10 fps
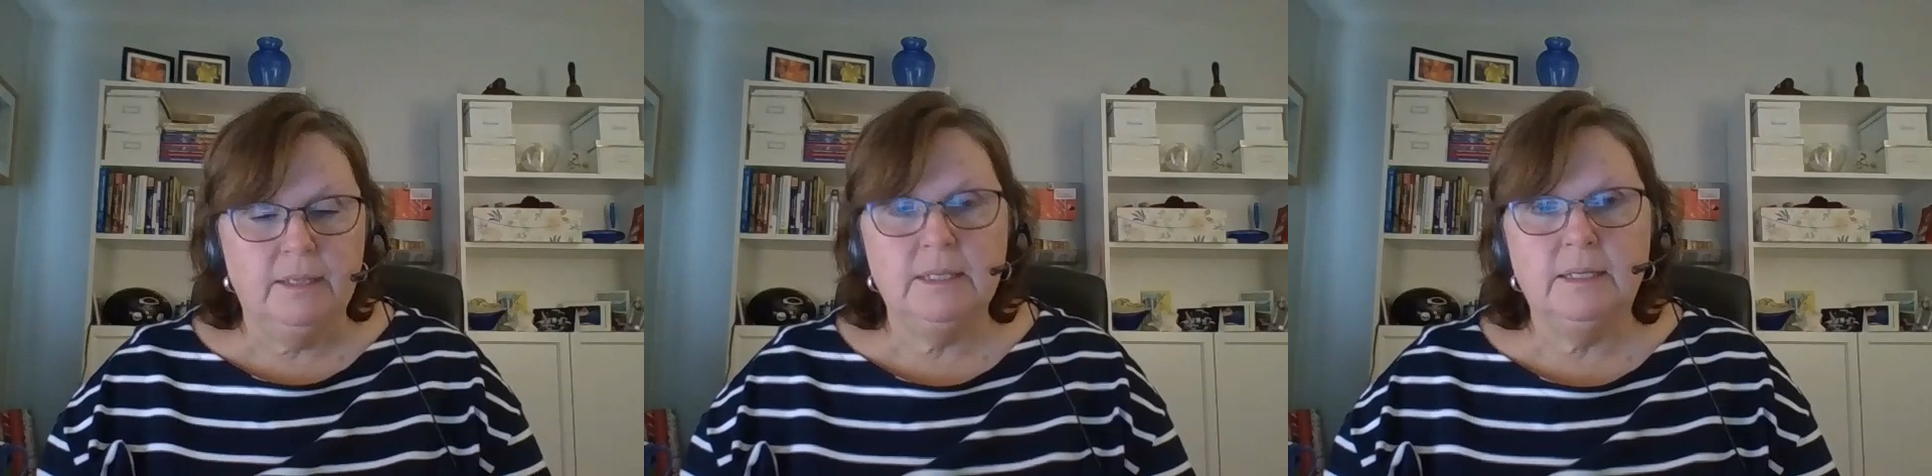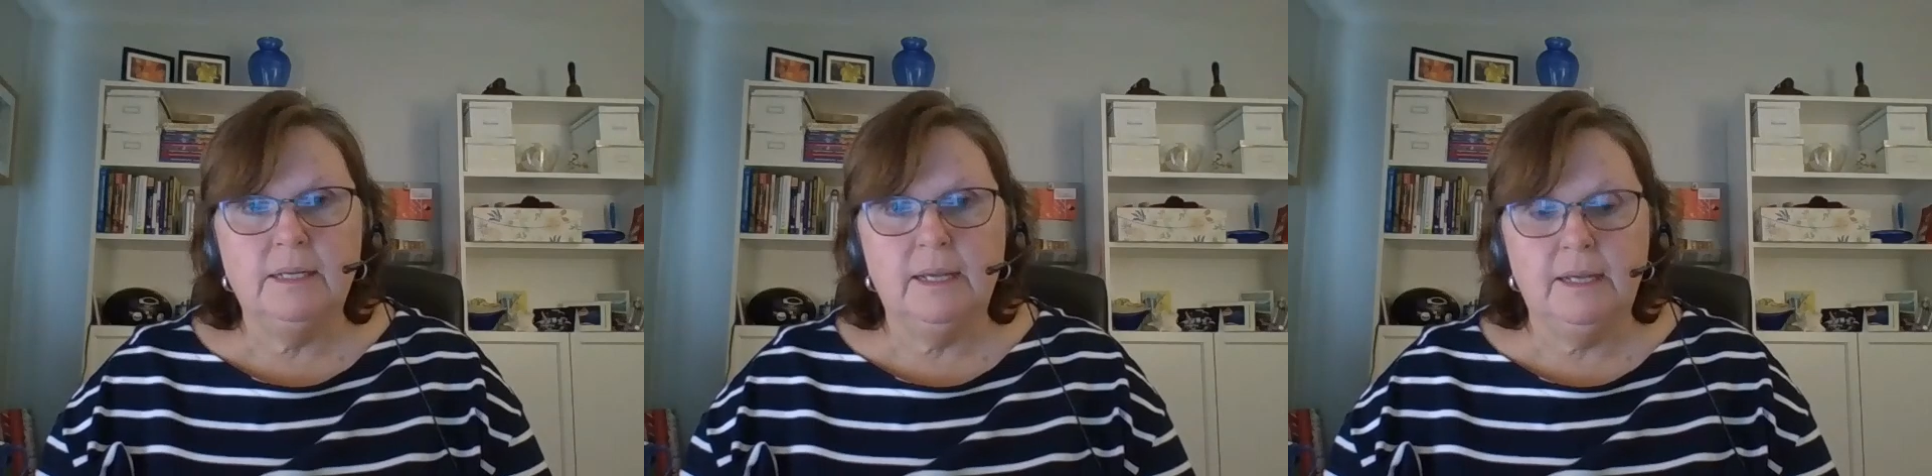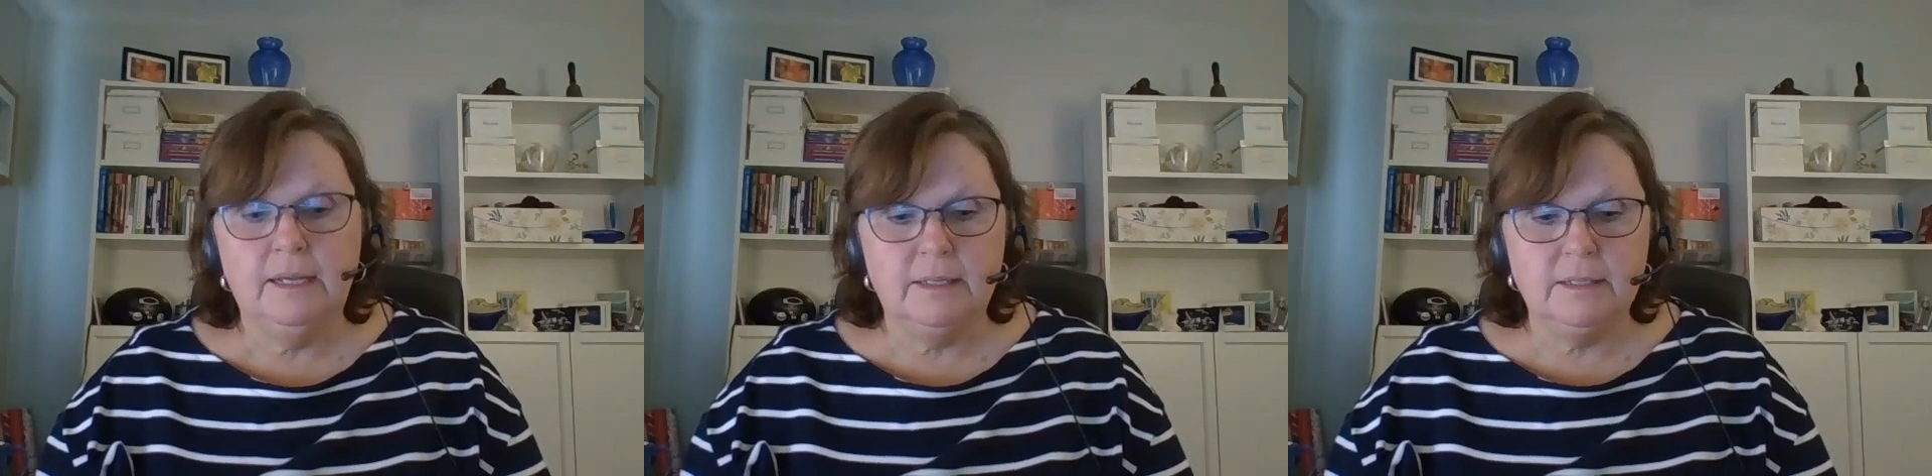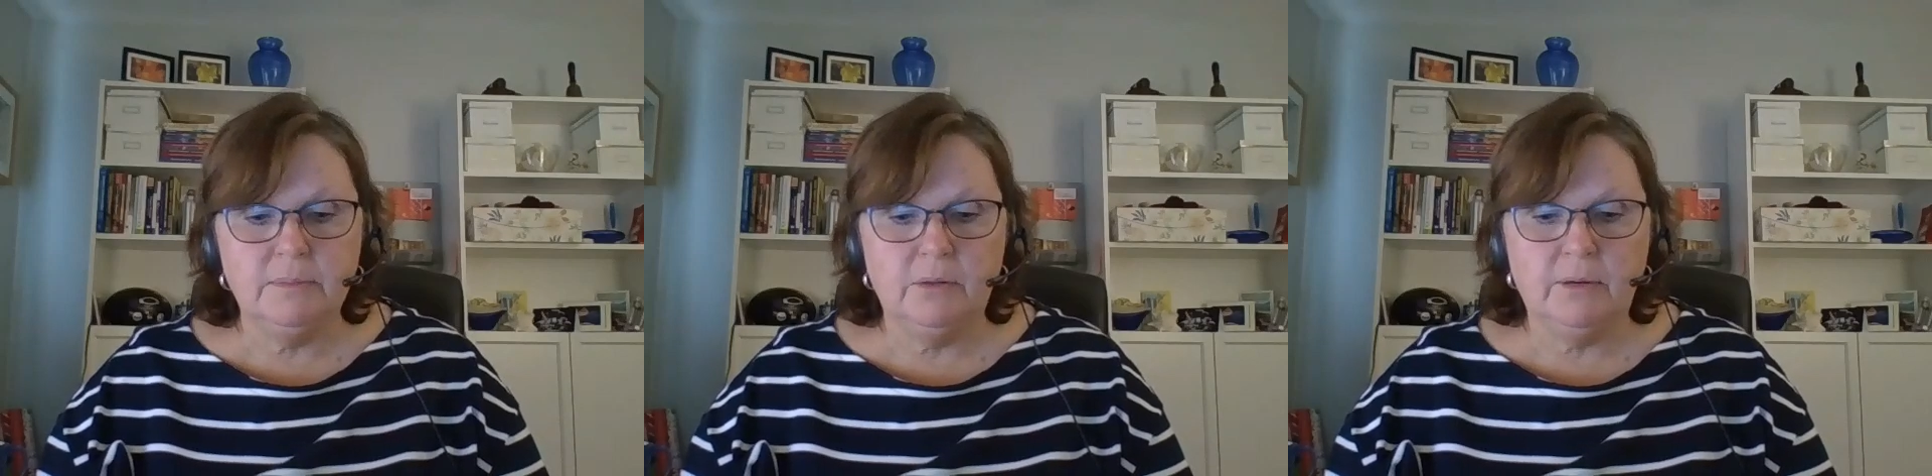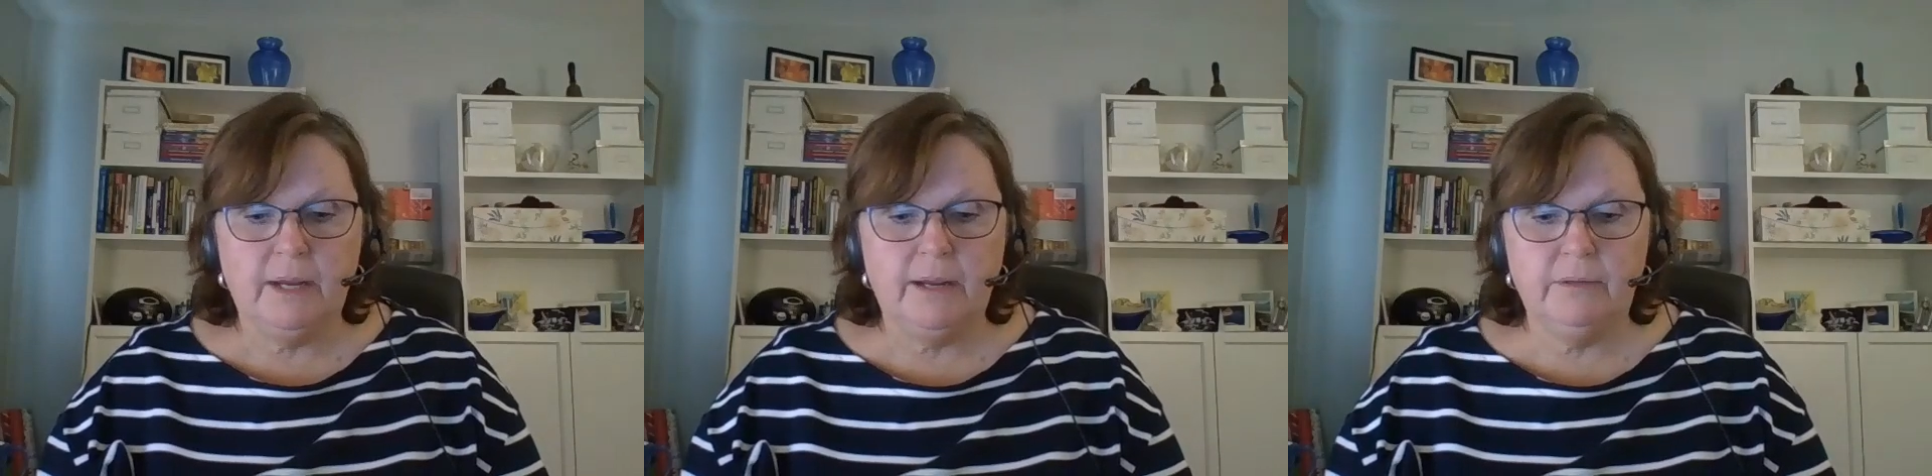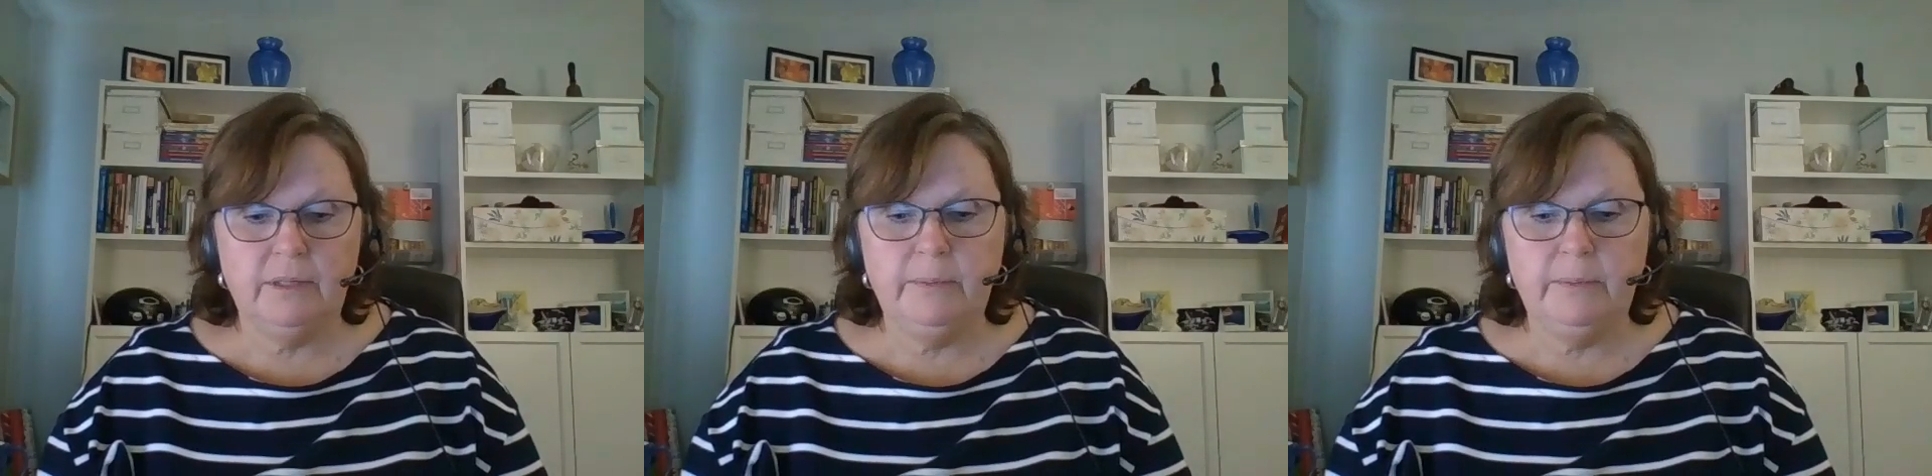Today, in Simcoe County,